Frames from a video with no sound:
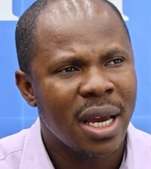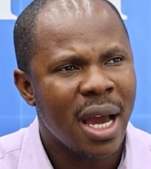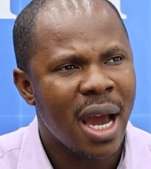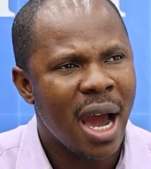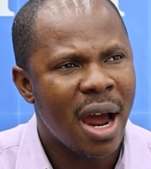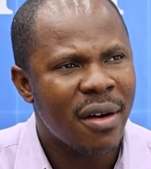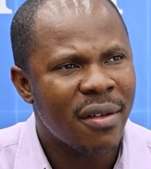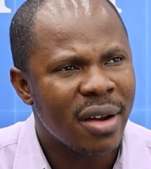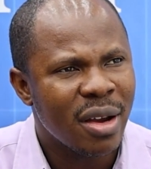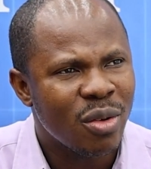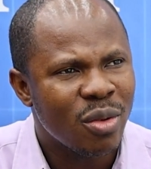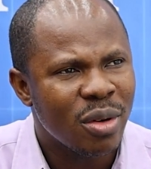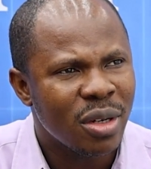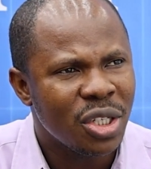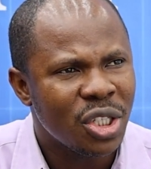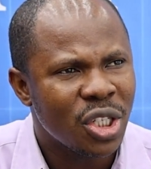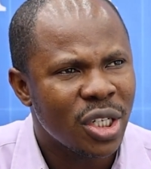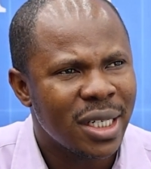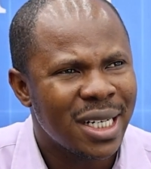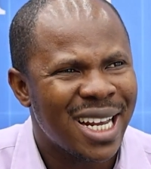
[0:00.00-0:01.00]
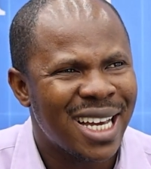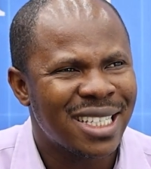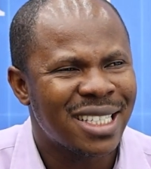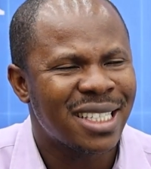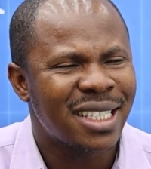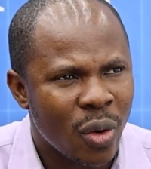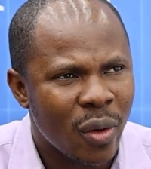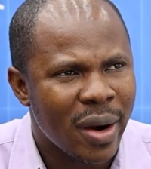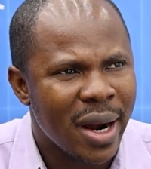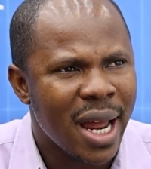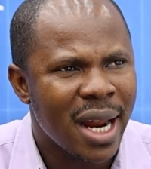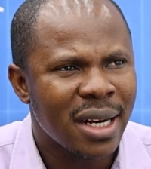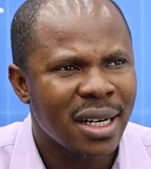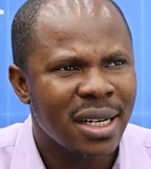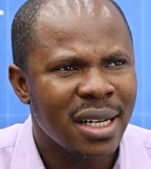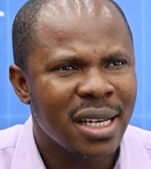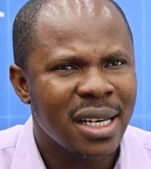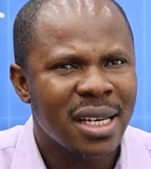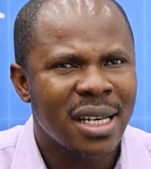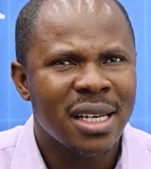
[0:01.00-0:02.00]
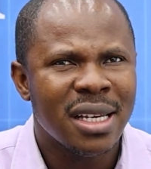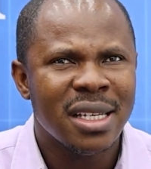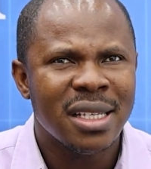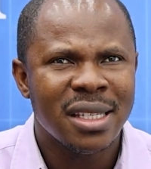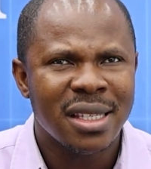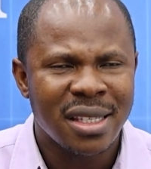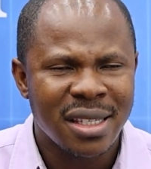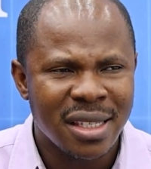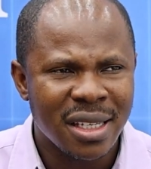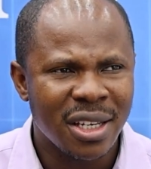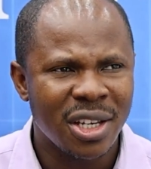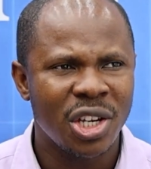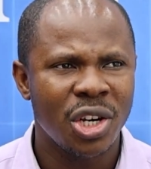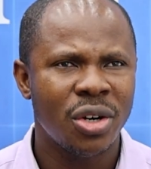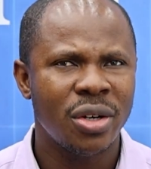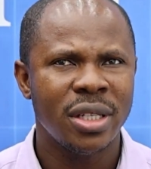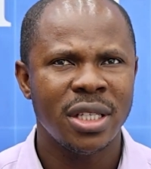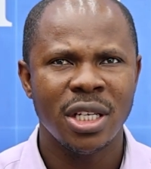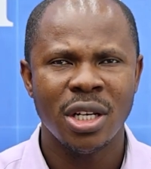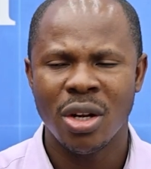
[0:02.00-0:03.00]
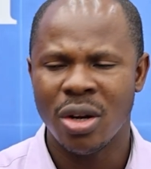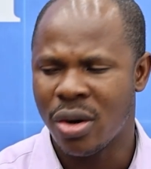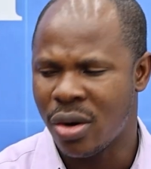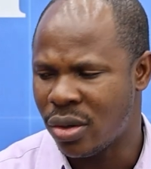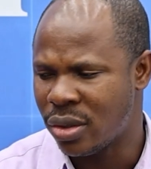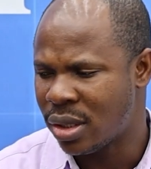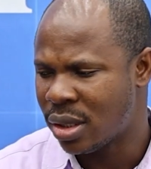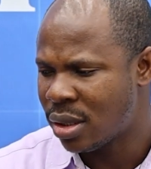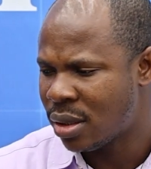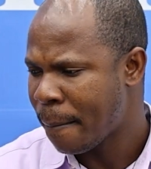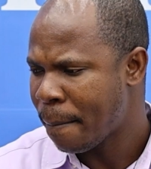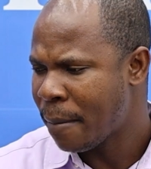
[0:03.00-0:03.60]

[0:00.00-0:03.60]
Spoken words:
and regulations that surround security laws.